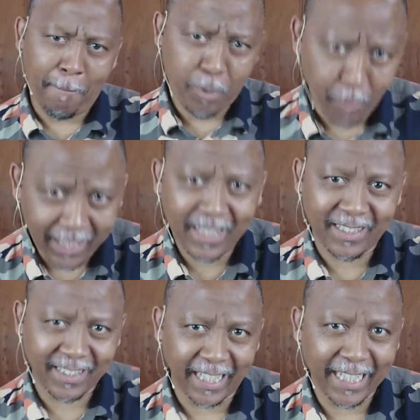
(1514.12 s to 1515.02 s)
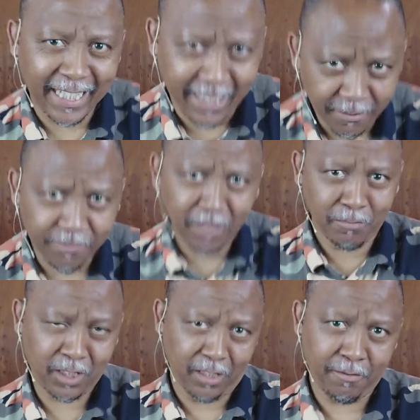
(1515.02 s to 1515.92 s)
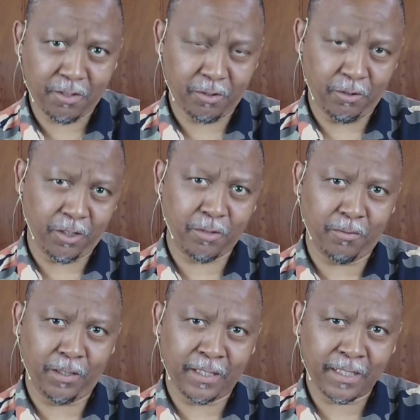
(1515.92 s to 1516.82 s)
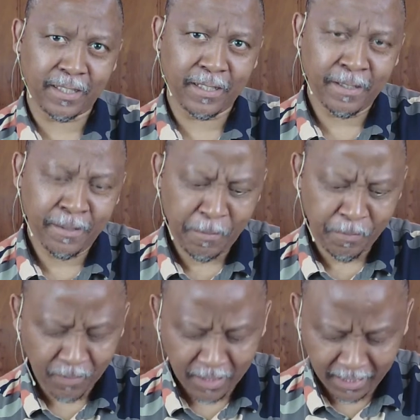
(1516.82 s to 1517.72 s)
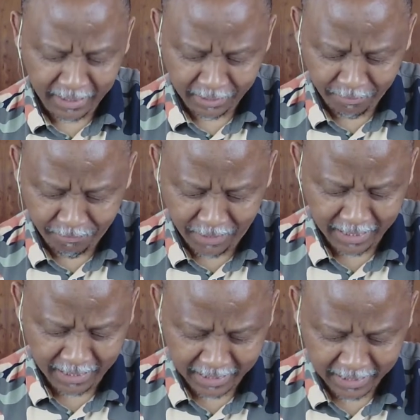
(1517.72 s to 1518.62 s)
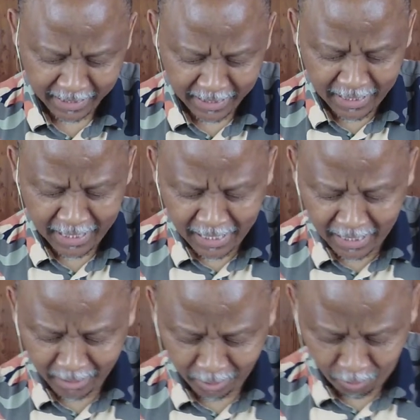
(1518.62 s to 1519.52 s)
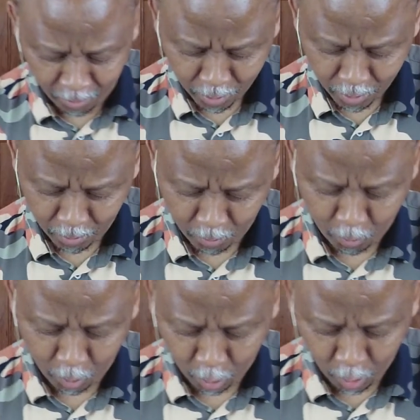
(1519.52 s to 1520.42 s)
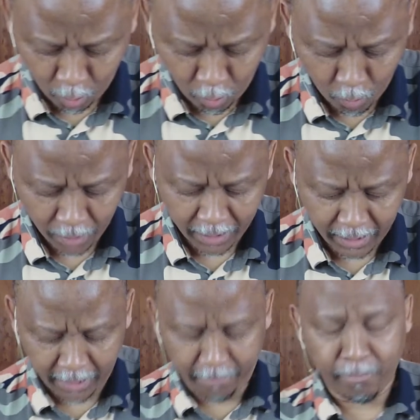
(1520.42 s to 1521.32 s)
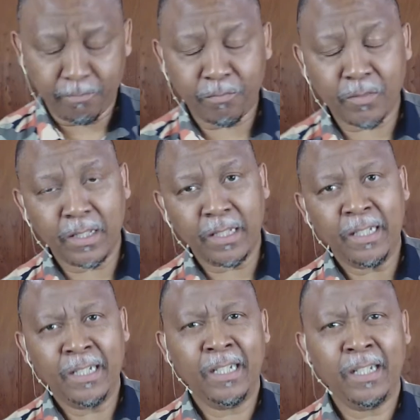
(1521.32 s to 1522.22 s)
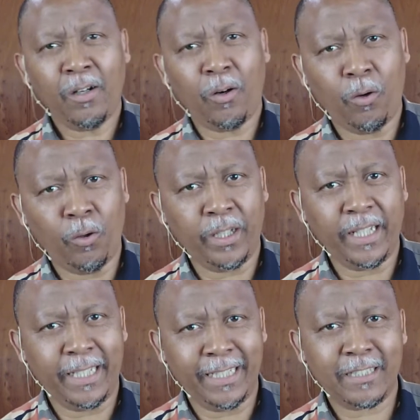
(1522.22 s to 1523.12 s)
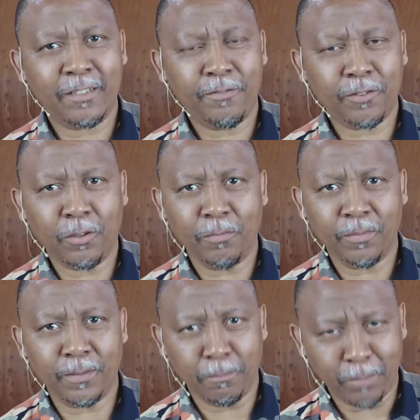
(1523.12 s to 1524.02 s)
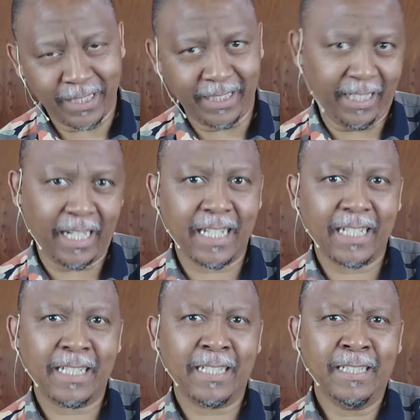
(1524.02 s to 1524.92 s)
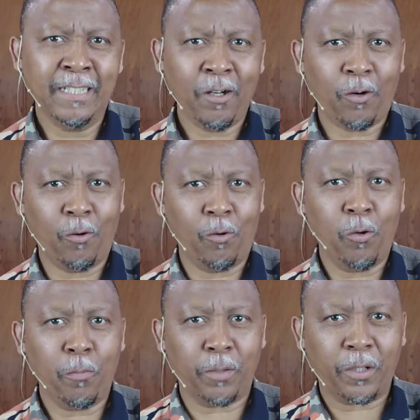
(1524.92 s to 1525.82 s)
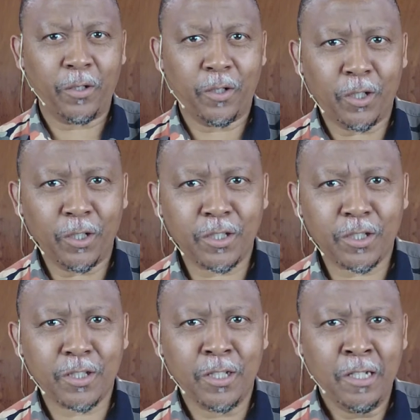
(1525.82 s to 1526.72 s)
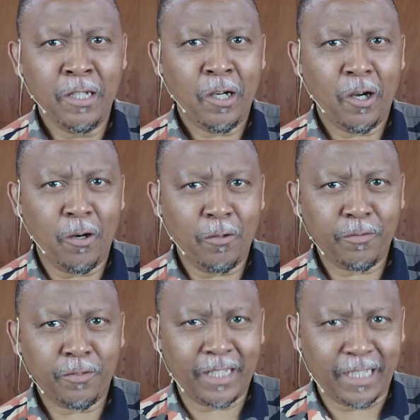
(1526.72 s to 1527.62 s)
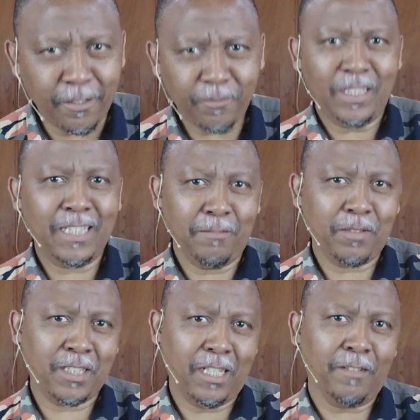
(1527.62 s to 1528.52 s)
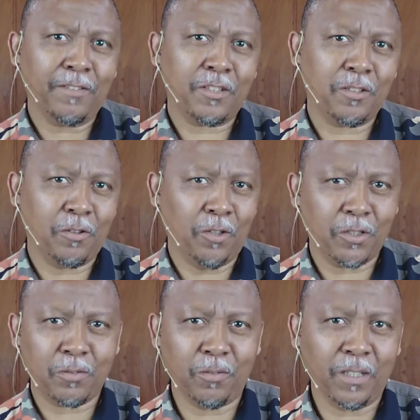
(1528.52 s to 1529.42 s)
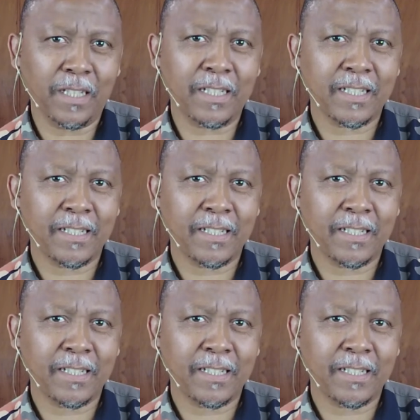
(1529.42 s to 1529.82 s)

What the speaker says: practice, they give themselves to God's word. And the fathers are those who know him who is from the beginning, who, because of giving themselves to God's word,